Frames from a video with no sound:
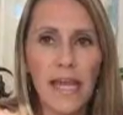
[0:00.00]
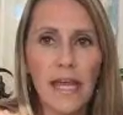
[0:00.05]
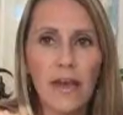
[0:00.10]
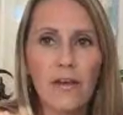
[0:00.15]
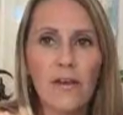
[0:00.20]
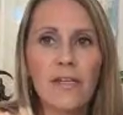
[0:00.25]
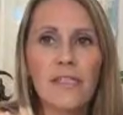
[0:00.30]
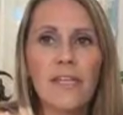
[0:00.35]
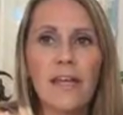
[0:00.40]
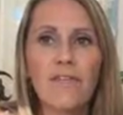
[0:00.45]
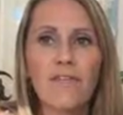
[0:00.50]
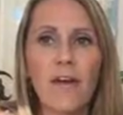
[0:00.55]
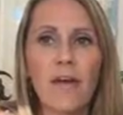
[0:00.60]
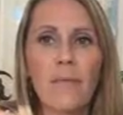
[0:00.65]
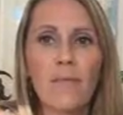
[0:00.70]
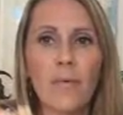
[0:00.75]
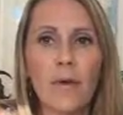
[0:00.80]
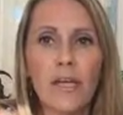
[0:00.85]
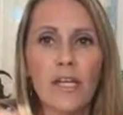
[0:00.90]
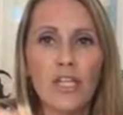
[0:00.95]
it carries that
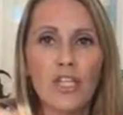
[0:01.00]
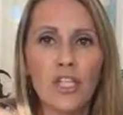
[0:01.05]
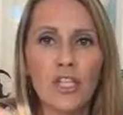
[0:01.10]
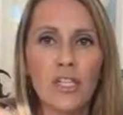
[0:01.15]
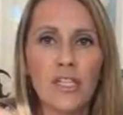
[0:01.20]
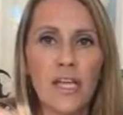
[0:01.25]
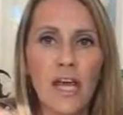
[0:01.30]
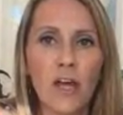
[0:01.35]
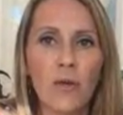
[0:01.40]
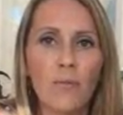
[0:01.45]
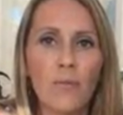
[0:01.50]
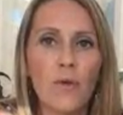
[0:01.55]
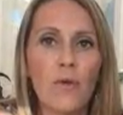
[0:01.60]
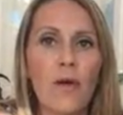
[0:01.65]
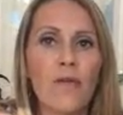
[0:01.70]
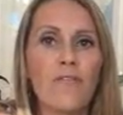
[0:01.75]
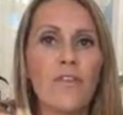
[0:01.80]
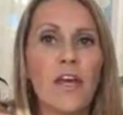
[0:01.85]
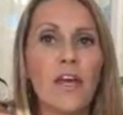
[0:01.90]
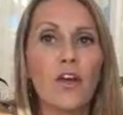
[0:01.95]
vibration to help
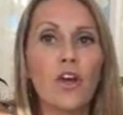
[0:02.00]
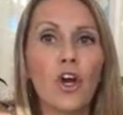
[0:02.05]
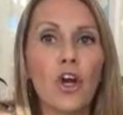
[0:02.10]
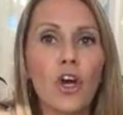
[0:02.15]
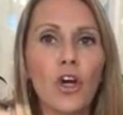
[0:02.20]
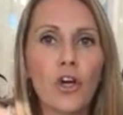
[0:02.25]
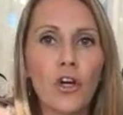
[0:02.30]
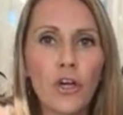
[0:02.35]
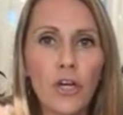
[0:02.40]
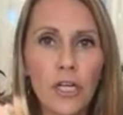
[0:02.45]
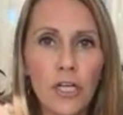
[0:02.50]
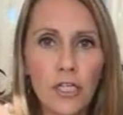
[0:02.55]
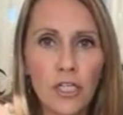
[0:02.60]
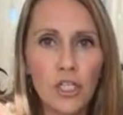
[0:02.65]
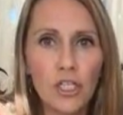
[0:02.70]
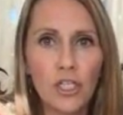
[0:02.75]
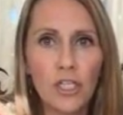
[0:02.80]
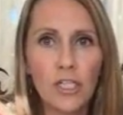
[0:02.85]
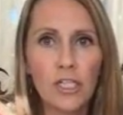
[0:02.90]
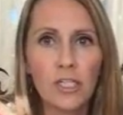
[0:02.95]
you have the
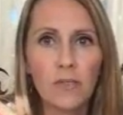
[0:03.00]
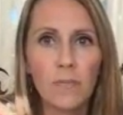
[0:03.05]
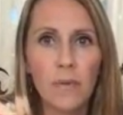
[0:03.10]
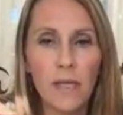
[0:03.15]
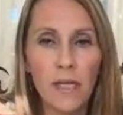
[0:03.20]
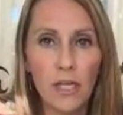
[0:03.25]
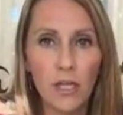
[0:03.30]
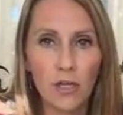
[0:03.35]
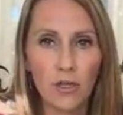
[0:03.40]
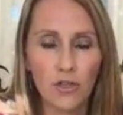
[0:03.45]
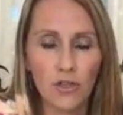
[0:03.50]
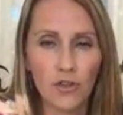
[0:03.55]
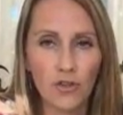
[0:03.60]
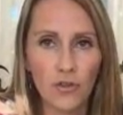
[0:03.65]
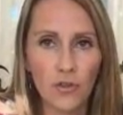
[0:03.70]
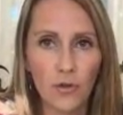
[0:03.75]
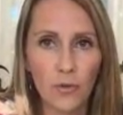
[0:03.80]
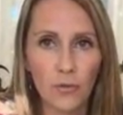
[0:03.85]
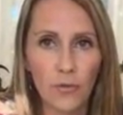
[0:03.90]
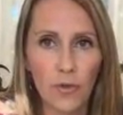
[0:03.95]
courage to speak your
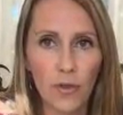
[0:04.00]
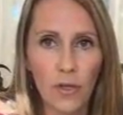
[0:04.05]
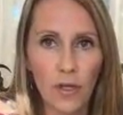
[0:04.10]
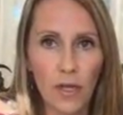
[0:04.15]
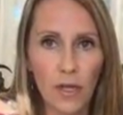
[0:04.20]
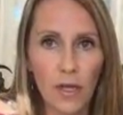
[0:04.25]
truth.